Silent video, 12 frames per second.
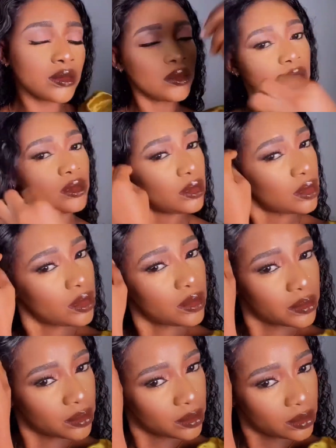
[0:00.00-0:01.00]
you know,
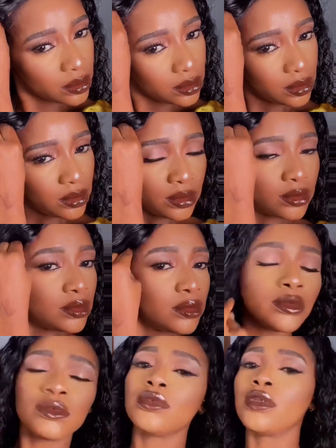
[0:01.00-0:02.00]

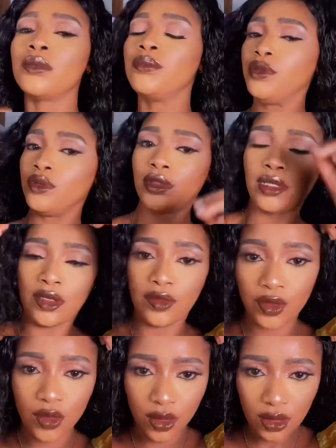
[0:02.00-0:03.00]
and pull the hair
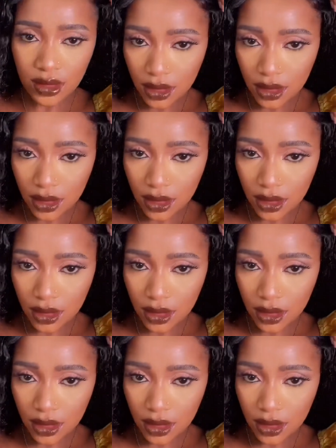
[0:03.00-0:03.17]
forward.